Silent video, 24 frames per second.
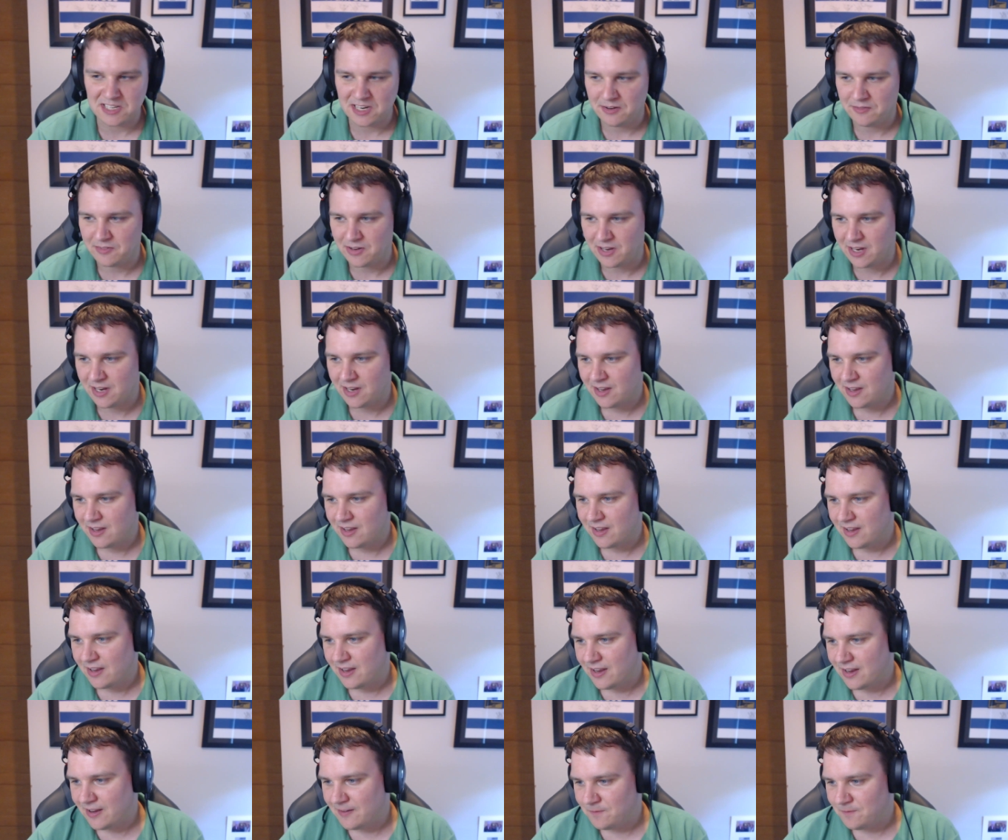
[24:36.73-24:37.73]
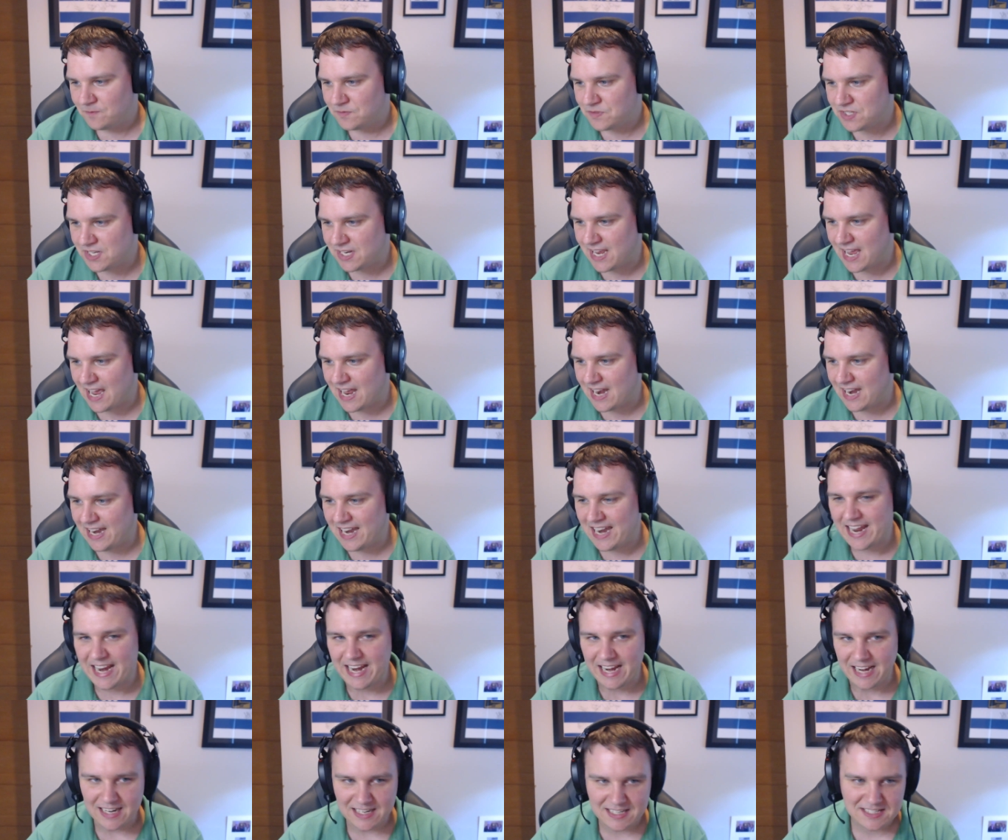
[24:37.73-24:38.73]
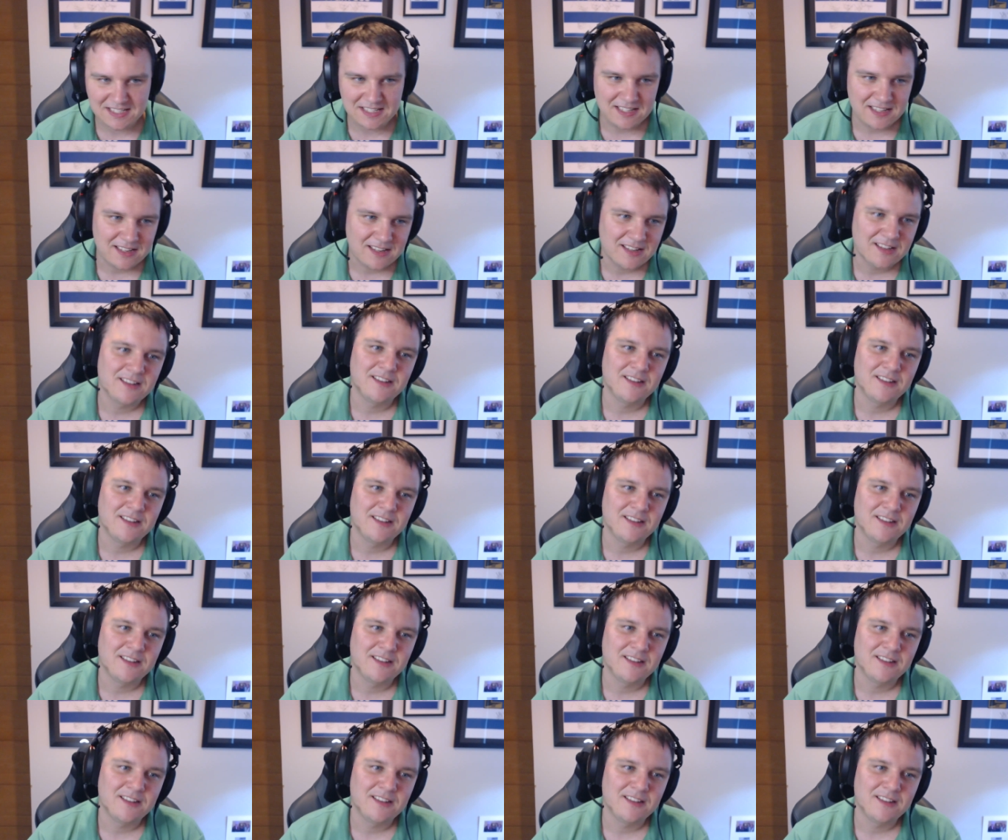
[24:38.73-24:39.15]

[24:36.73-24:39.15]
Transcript: Ingve, to get links.